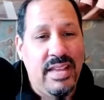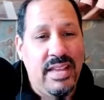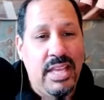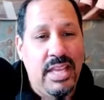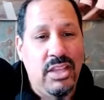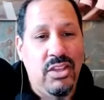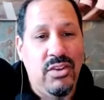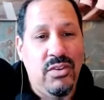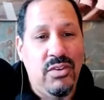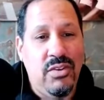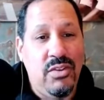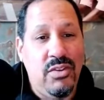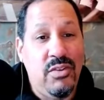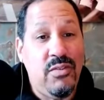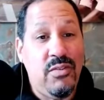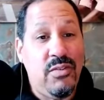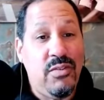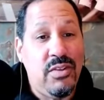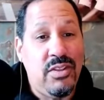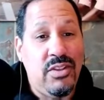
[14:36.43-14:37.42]

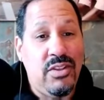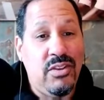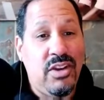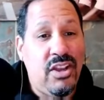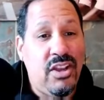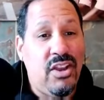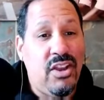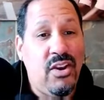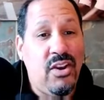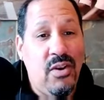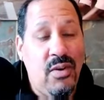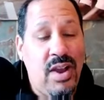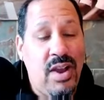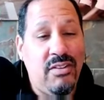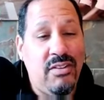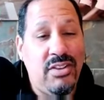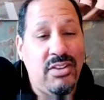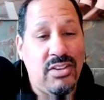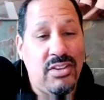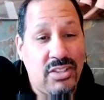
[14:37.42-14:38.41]
you're going to go
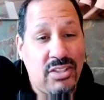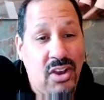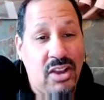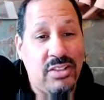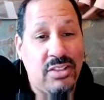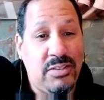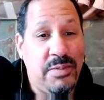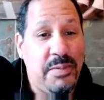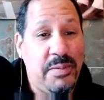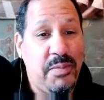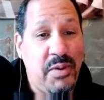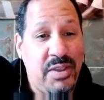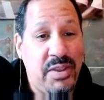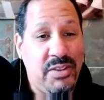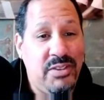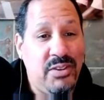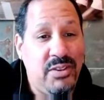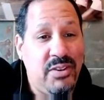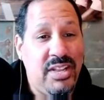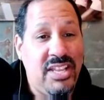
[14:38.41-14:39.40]
out and you're talking to people what you're
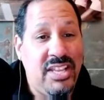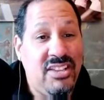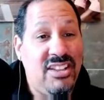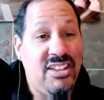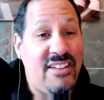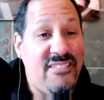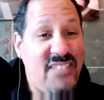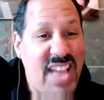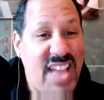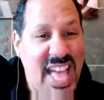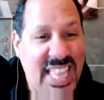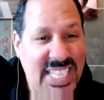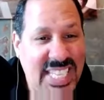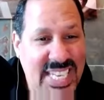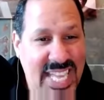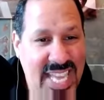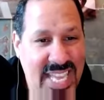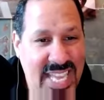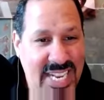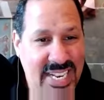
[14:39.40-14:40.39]
doing, and you're going to
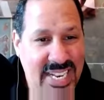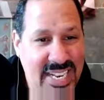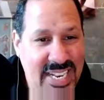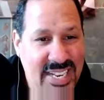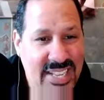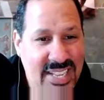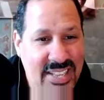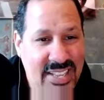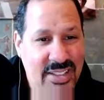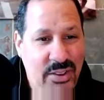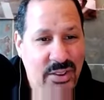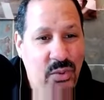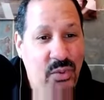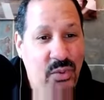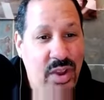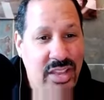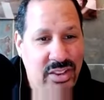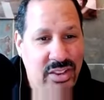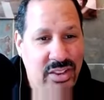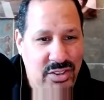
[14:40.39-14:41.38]
validate
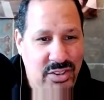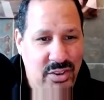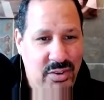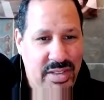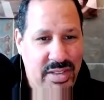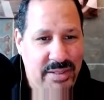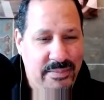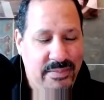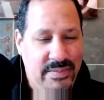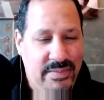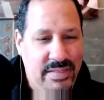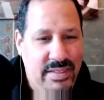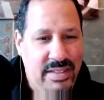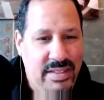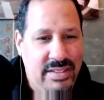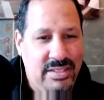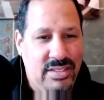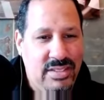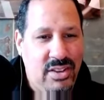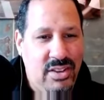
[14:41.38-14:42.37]
what you're doing.
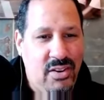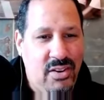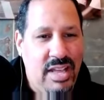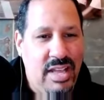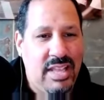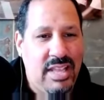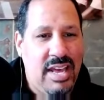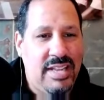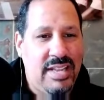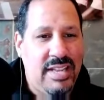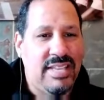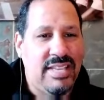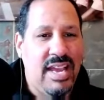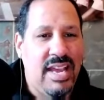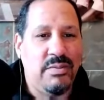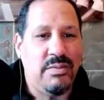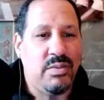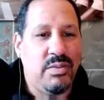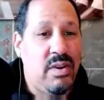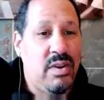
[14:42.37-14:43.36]
So a lot of
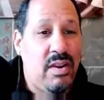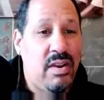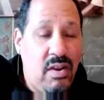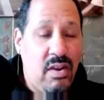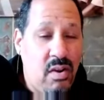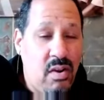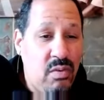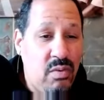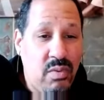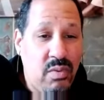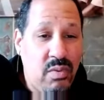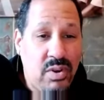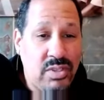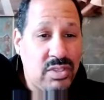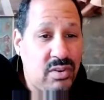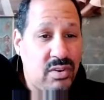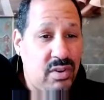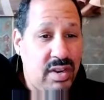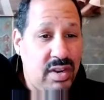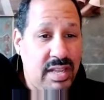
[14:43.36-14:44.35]
times we're our own
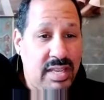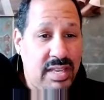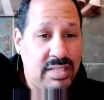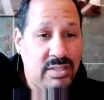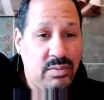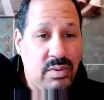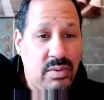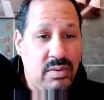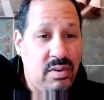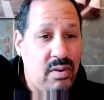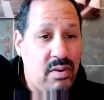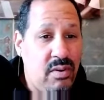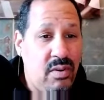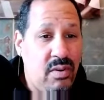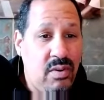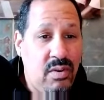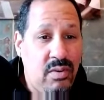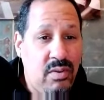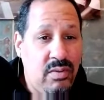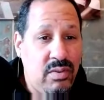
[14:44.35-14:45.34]
worst critics, we're our
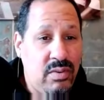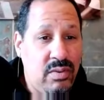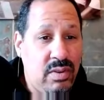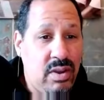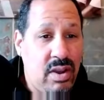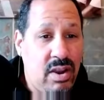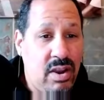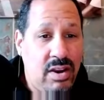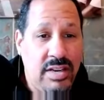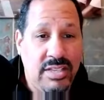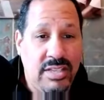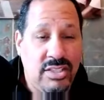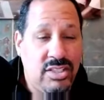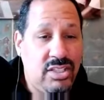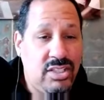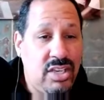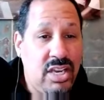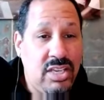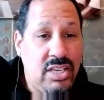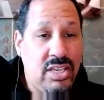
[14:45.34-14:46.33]
own
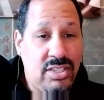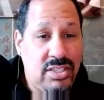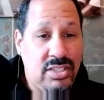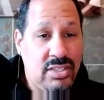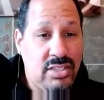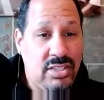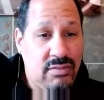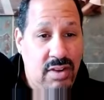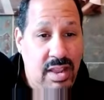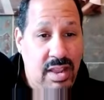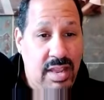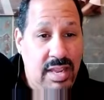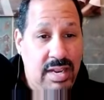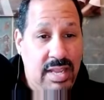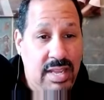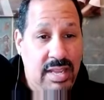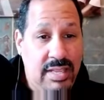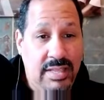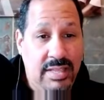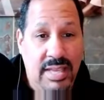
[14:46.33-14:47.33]
hardest judge, right?
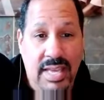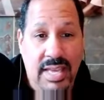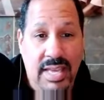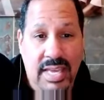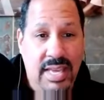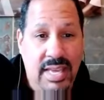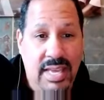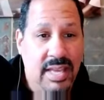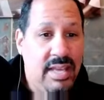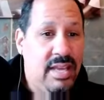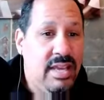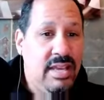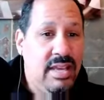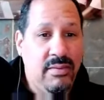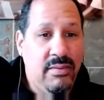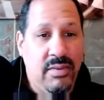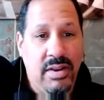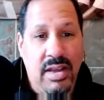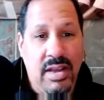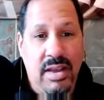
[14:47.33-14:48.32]
And like
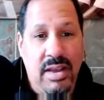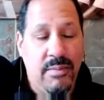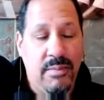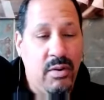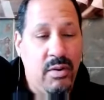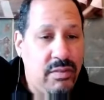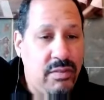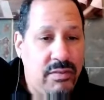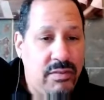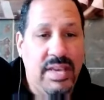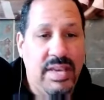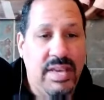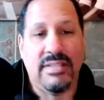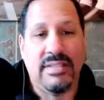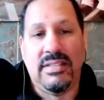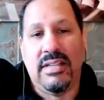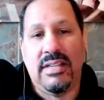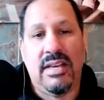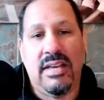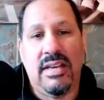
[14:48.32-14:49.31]
we're not moving
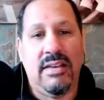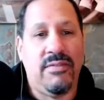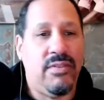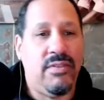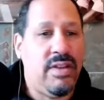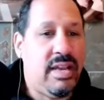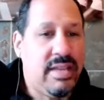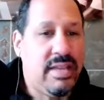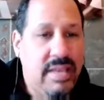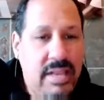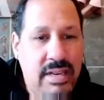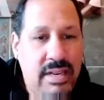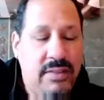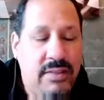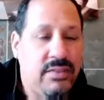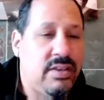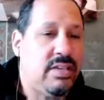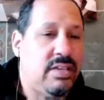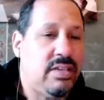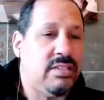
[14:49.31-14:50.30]
fast enough, we're not getting
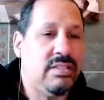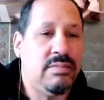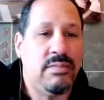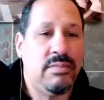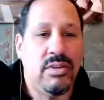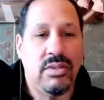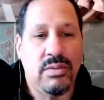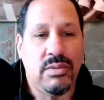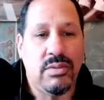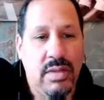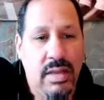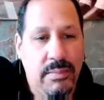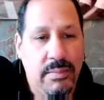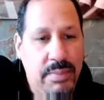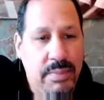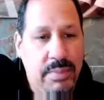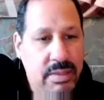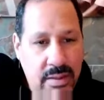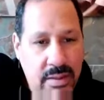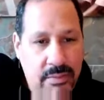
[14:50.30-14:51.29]
enough customers, we're not
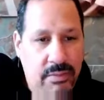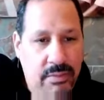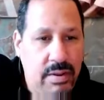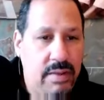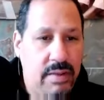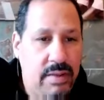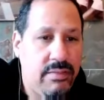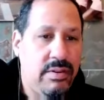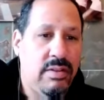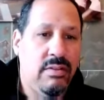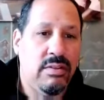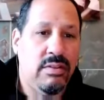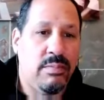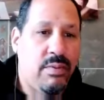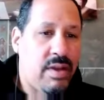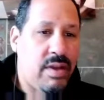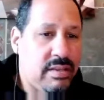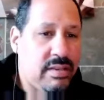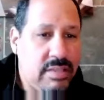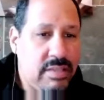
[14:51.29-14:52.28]
building enough revenue, the
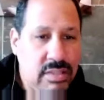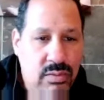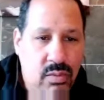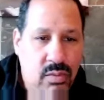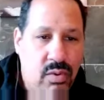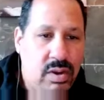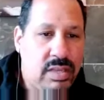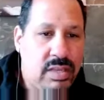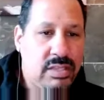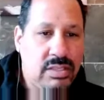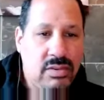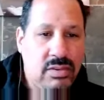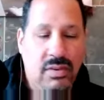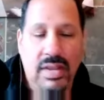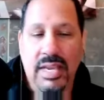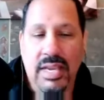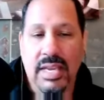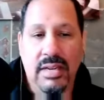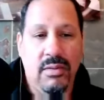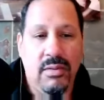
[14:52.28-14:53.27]
product doesn't work as
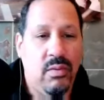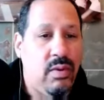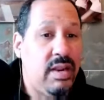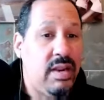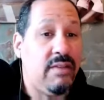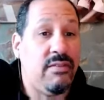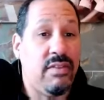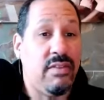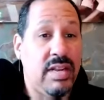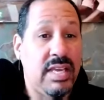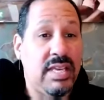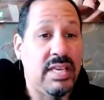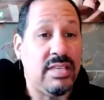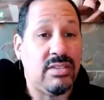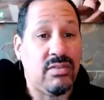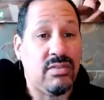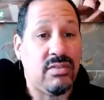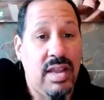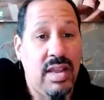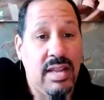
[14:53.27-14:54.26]
great, whatever it
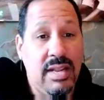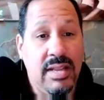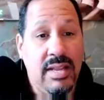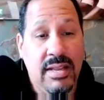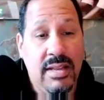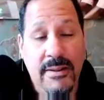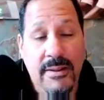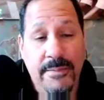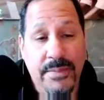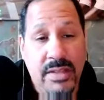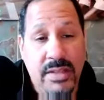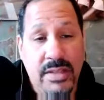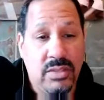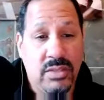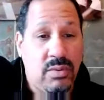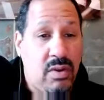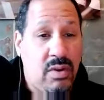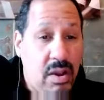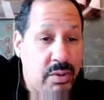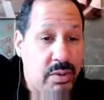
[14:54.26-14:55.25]
is, right? Because
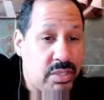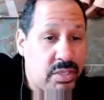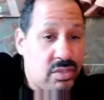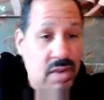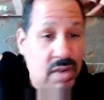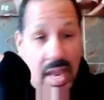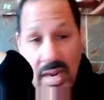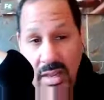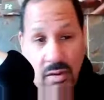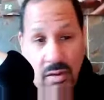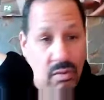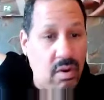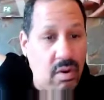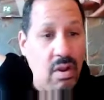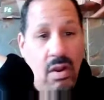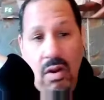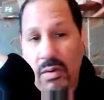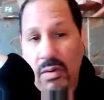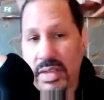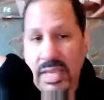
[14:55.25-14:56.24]
we're always trying to
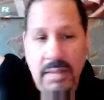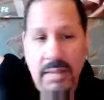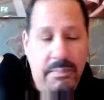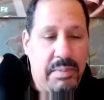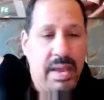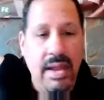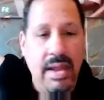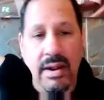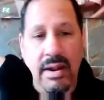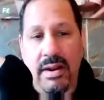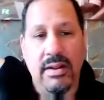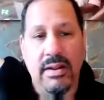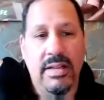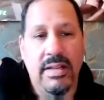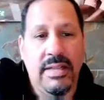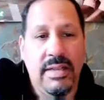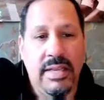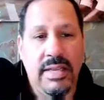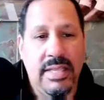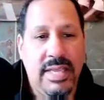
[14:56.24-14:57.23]
grow and get better.
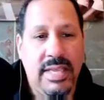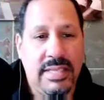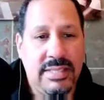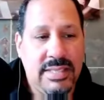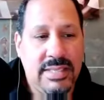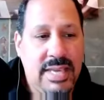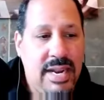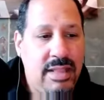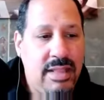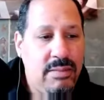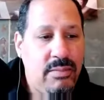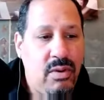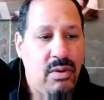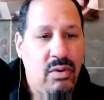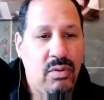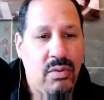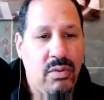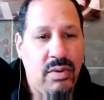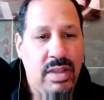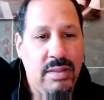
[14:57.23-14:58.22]
And that's kind of the
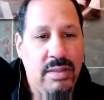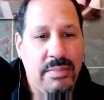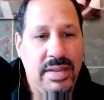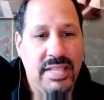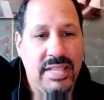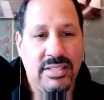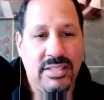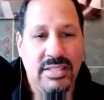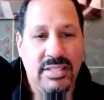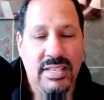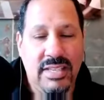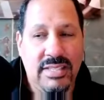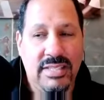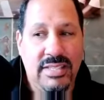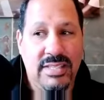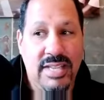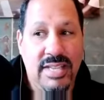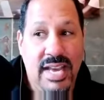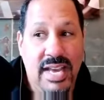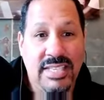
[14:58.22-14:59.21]
mode we're in. But
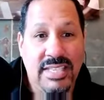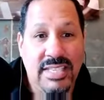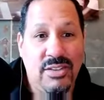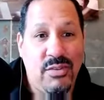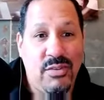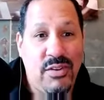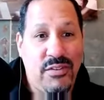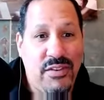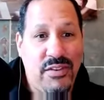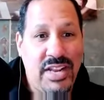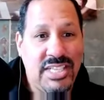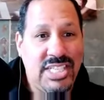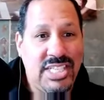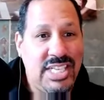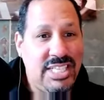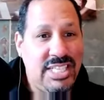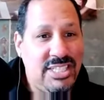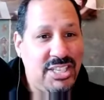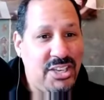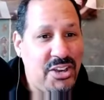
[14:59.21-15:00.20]
it's nice and
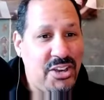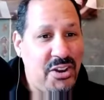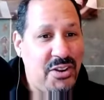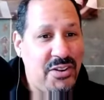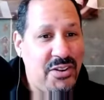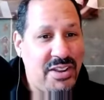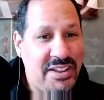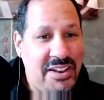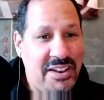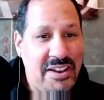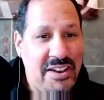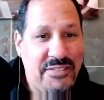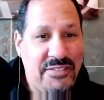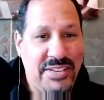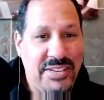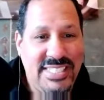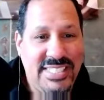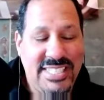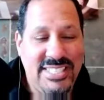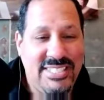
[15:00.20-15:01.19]
refreshing to go to a
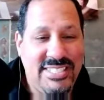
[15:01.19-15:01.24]
conference and you